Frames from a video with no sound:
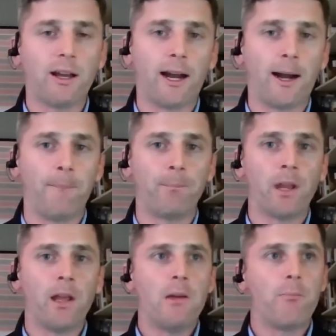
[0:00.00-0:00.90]
Um,
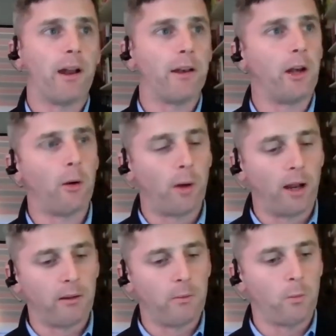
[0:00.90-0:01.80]
but you know,
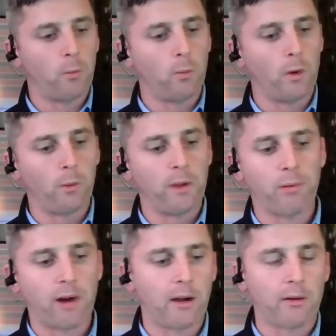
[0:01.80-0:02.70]
I, what we
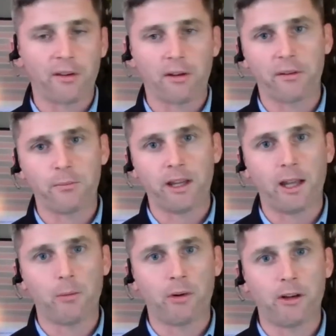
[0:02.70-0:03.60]
pride ourselves in
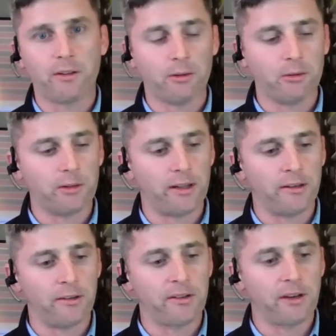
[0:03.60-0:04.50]
being able to do
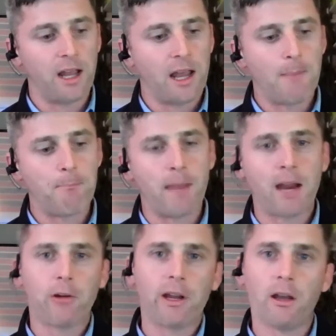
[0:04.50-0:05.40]
is
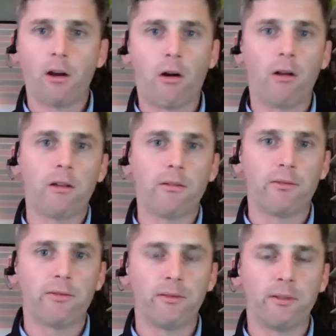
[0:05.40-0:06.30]
marry all
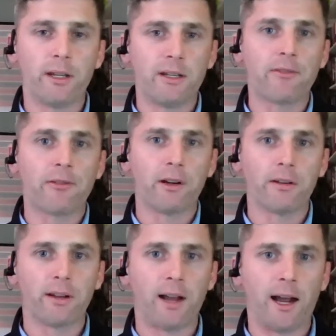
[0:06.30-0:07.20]
of the
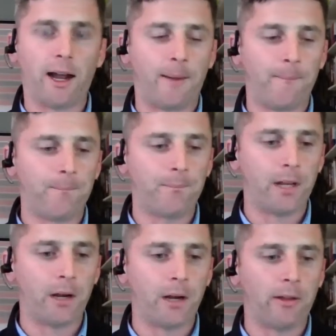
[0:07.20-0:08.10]
different, um,
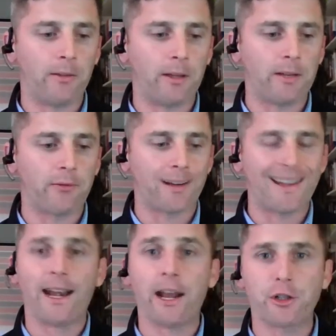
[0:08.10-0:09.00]
you know, the the different
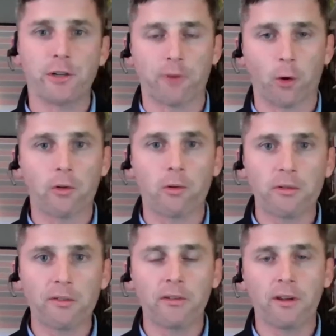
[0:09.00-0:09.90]
connection
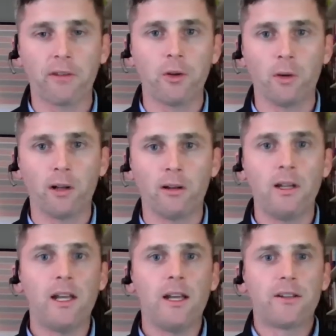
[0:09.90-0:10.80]
verticals, if you will,
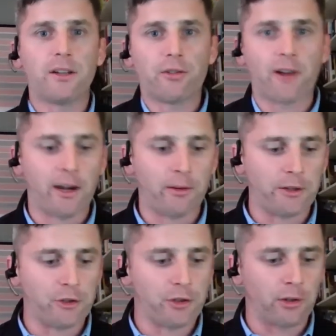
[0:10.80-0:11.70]
to try to
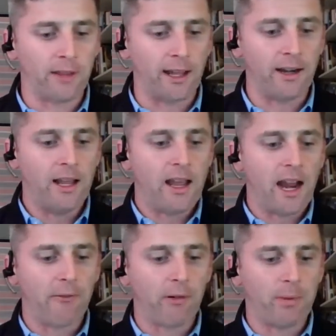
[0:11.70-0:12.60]
ensure that
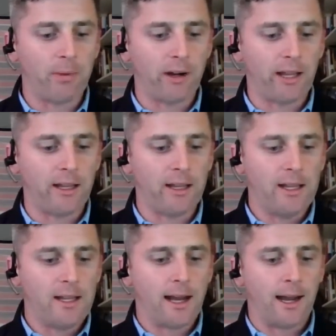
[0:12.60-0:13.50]
everybody
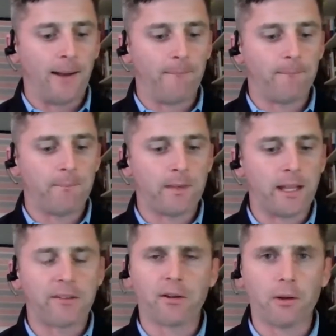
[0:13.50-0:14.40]
um,
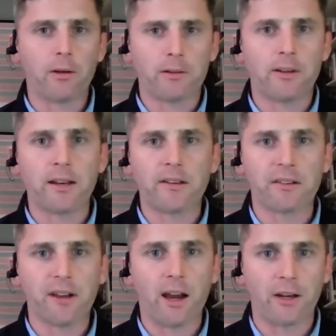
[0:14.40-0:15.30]
gets a gets
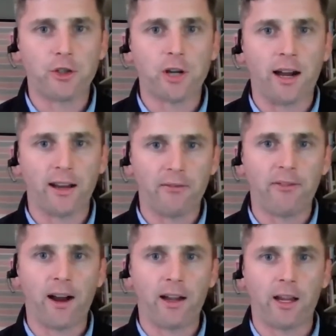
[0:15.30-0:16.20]
a solid shot
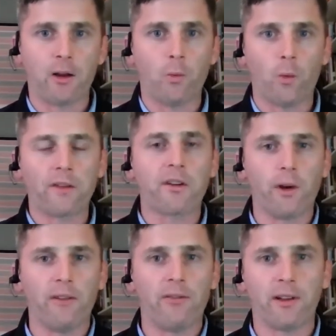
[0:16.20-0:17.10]
at finding what's
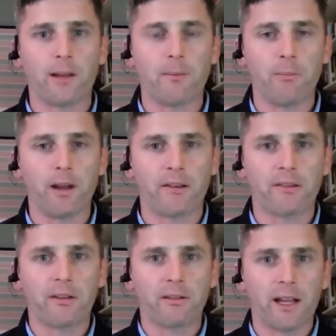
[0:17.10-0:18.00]
going to fit them the
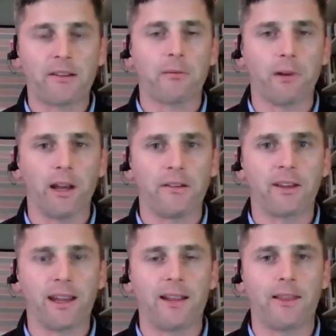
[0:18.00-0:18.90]
best as it
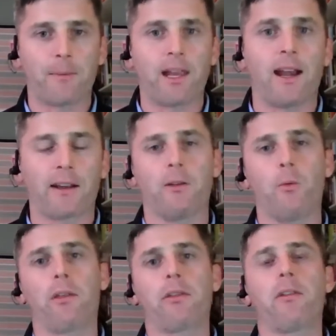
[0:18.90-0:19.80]
relates to getting them
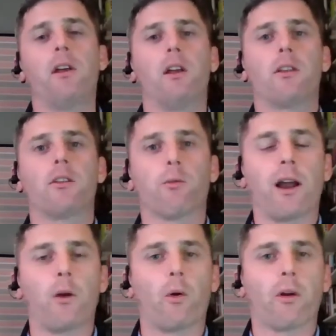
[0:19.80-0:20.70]
connected with the
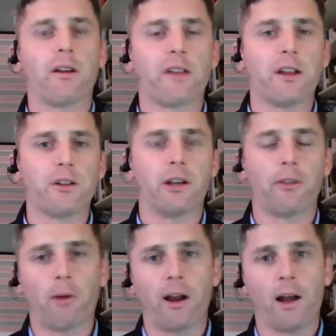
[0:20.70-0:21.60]
right organization and
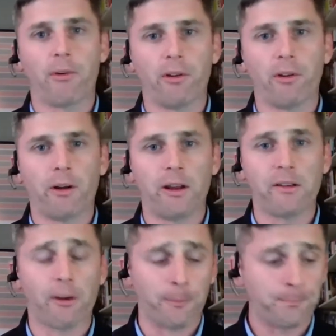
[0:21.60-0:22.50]
the right opportunity.
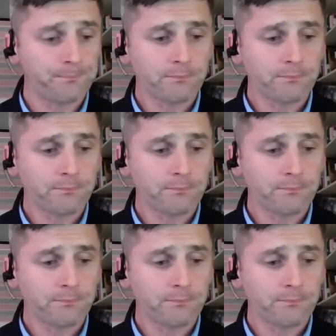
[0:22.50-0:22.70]
So